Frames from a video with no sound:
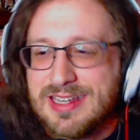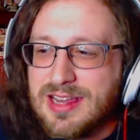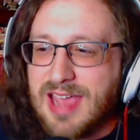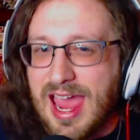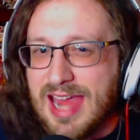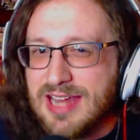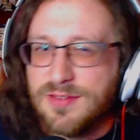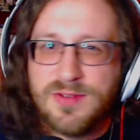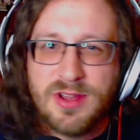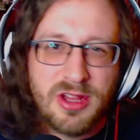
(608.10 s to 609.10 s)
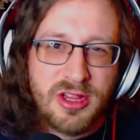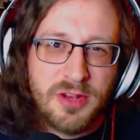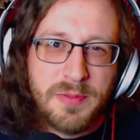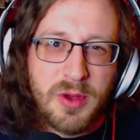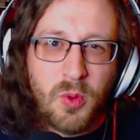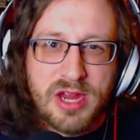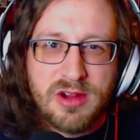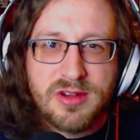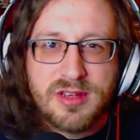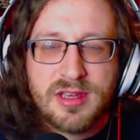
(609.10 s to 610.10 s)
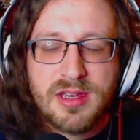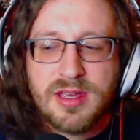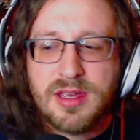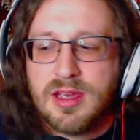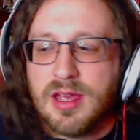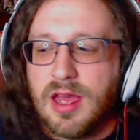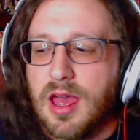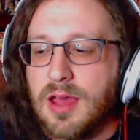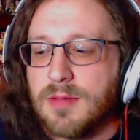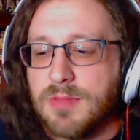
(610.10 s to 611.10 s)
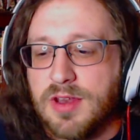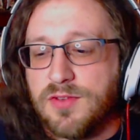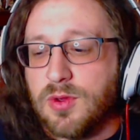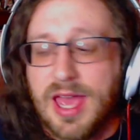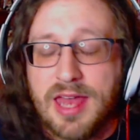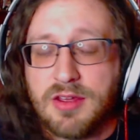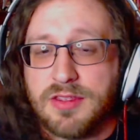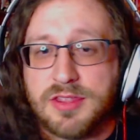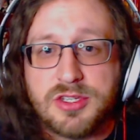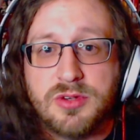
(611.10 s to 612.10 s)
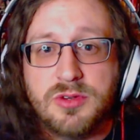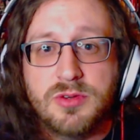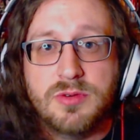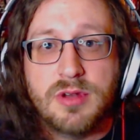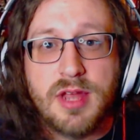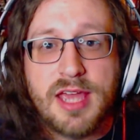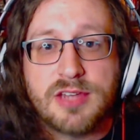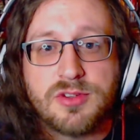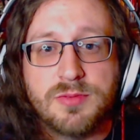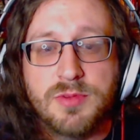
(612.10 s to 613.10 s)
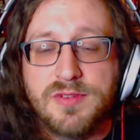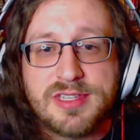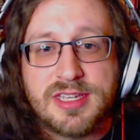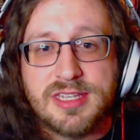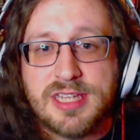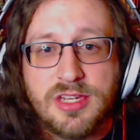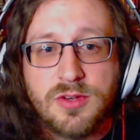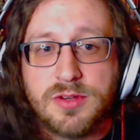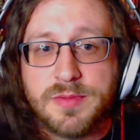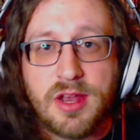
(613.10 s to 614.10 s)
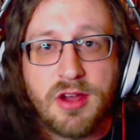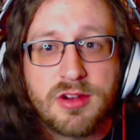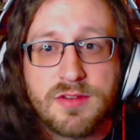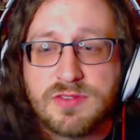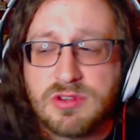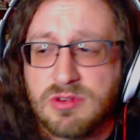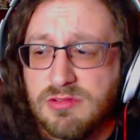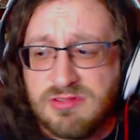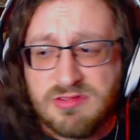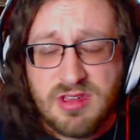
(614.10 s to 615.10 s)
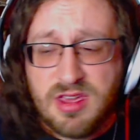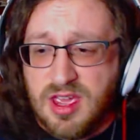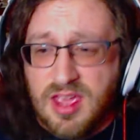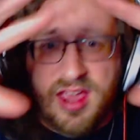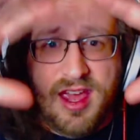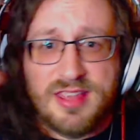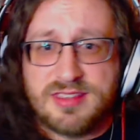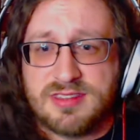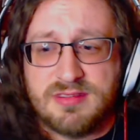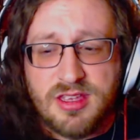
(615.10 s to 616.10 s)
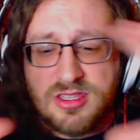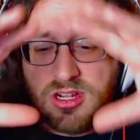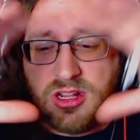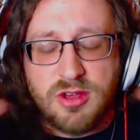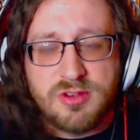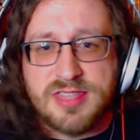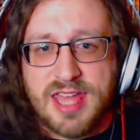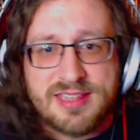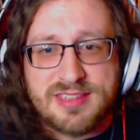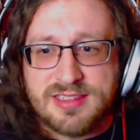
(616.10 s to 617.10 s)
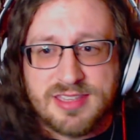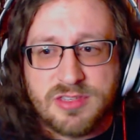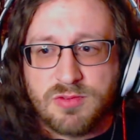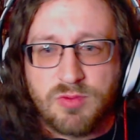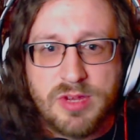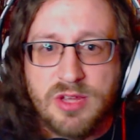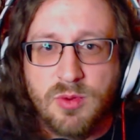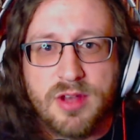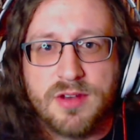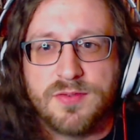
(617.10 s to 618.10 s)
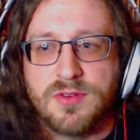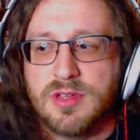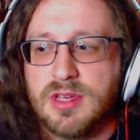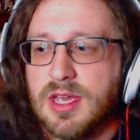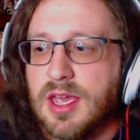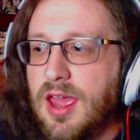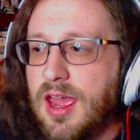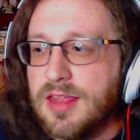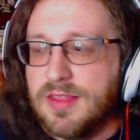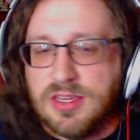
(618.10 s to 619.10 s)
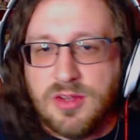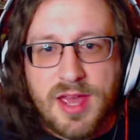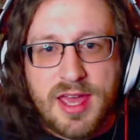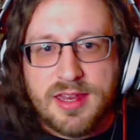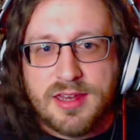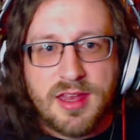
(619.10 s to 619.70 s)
kind of feel a little bit weird. But if you add on the 2 extra movies, Continuum and Arc of Truth, it's a closed nexus that's really wonderful. And then you add in